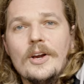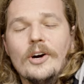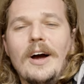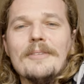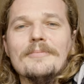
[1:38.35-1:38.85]

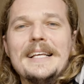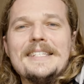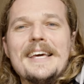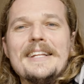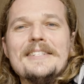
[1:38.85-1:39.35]
All right, let's
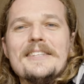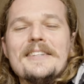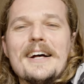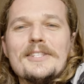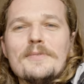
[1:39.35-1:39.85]
get into the
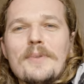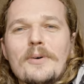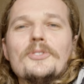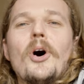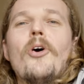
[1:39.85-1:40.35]
nuts and
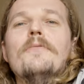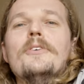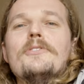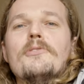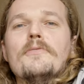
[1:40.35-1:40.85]
bolts of
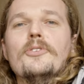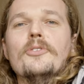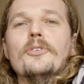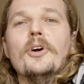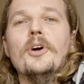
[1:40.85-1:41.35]
this
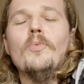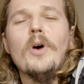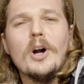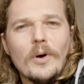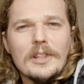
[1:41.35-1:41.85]
review.
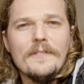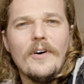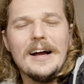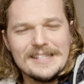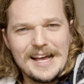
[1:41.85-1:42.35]
What
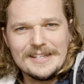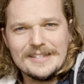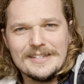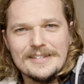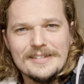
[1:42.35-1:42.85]
qualifies
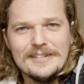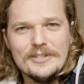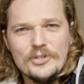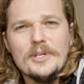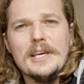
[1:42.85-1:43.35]
us
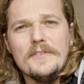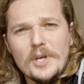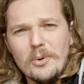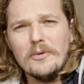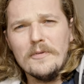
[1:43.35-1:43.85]
to give
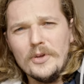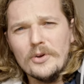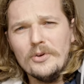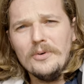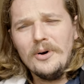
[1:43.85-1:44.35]
you a
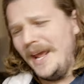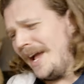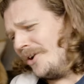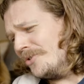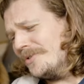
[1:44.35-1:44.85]
review on
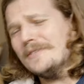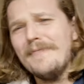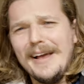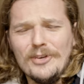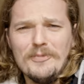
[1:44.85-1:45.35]
how good this
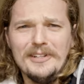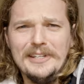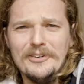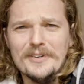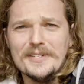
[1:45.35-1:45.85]
vacuum
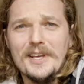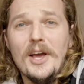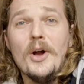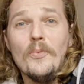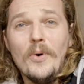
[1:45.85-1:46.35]
cleaner is?
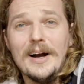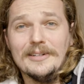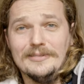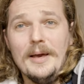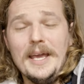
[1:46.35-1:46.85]

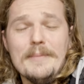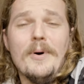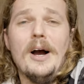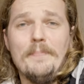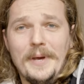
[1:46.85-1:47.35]
Well, in
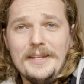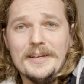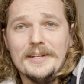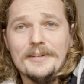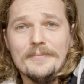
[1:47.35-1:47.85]
my
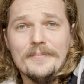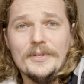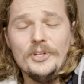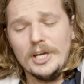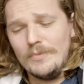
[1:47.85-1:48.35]
opinion,
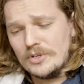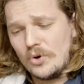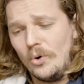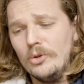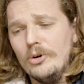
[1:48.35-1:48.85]
you can
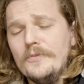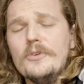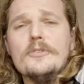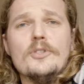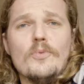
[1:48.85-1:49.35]
watch all the
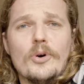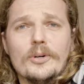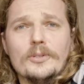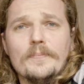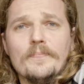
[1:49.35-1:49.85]
reviews in the
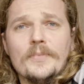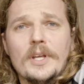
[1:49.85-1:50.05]
world